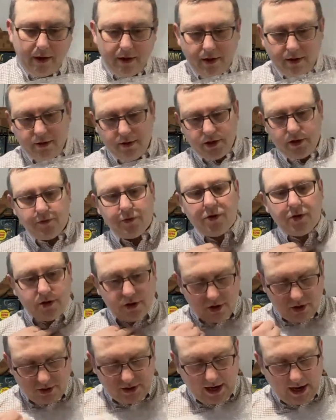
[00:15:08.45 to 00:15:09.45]
I suppose
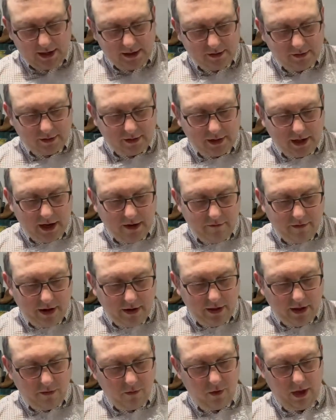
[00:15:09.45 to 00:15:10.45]
those heads will turn right.
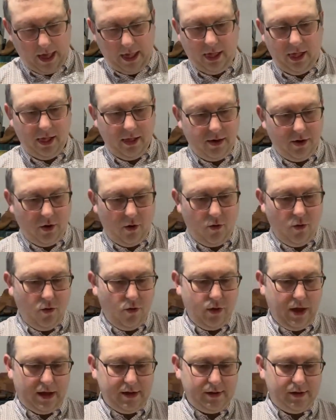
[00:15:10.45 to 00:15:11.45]
They will. Oh,
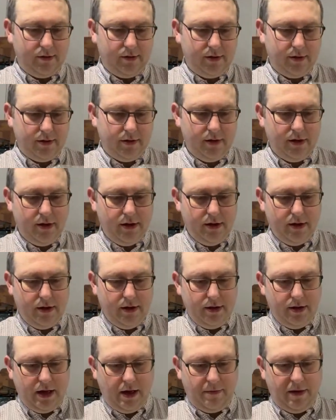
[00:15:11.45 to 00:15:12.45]
that's good.
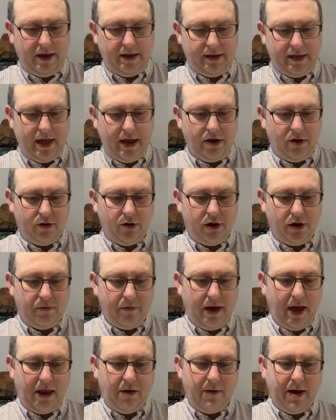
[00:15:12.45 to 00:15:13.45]
That means they're not going to be
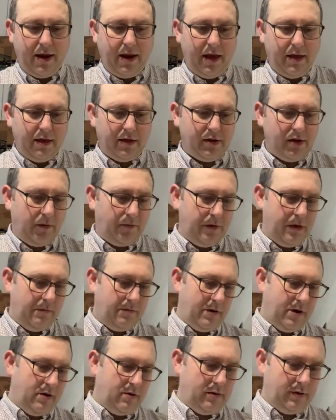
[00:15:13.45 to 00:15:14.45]
anywhere near the top of the
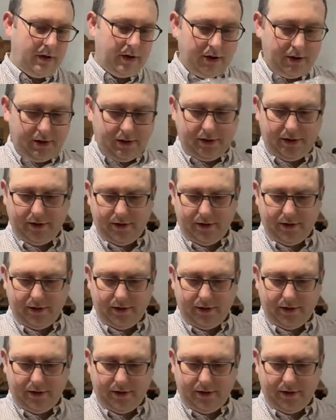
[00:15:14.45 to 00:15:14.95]
box.